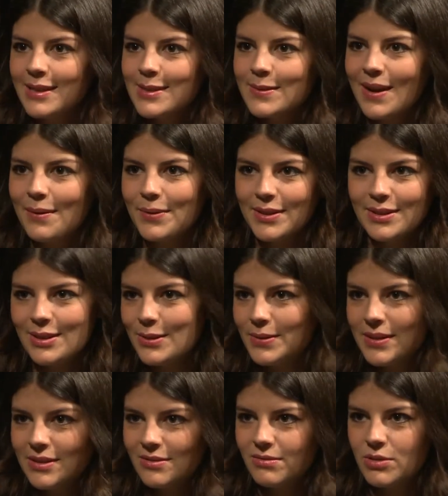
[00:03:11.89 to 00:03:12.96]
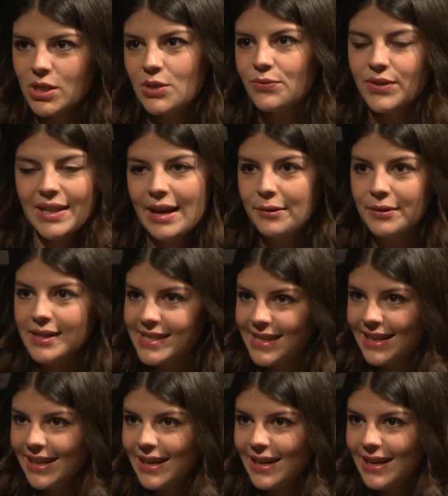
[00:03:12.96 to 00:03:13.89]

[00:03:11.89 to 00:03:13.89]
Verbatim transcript: So I wouldn't do it just for that reason.